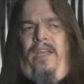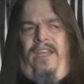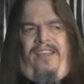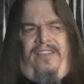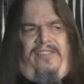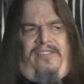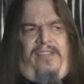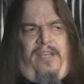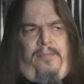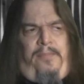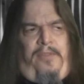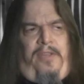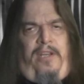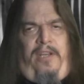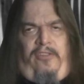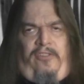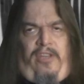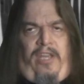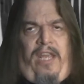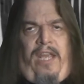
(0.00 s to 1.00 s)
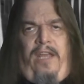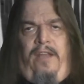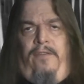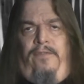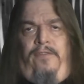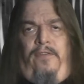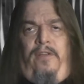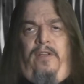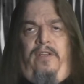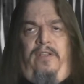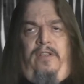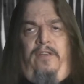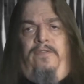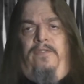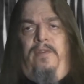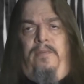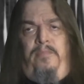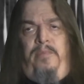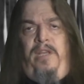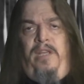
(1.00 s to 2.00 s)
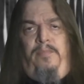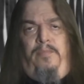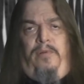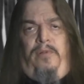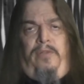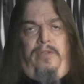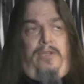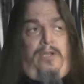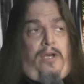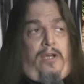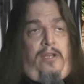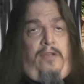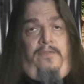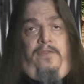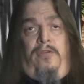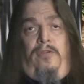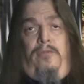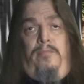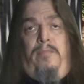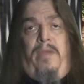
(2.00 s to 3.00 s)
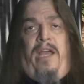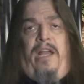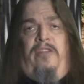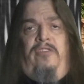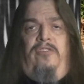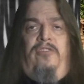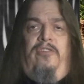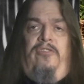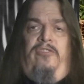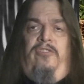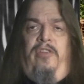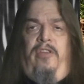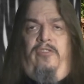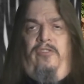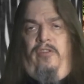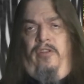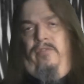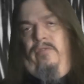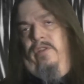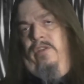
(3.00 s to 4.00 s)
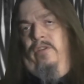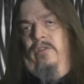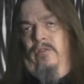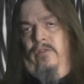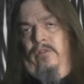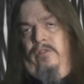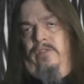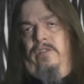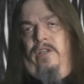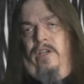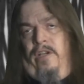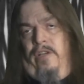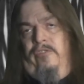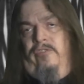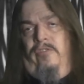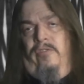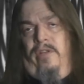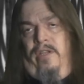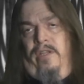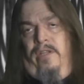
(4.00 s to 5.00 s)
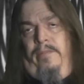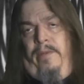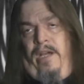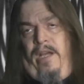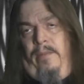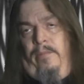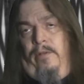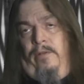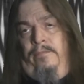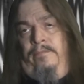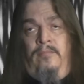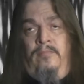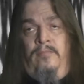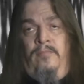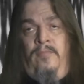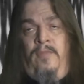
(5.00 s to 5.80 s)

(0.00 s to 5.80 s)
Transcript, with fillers: Except that he's a handful of different people, none of whom match the 600 year old codger in the Bible.